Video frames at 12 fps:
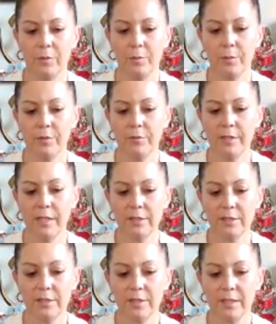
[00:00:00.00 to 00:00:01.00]
And we'll move
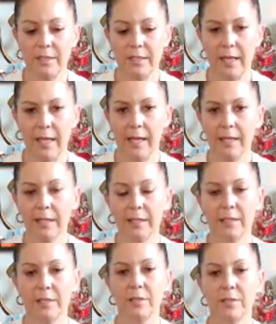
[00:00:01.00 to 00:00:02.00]
now to the neck.
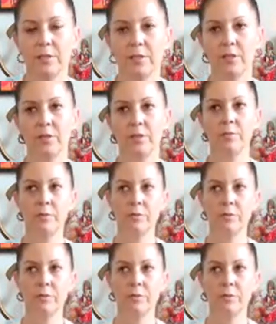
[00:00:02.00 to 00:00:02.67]
So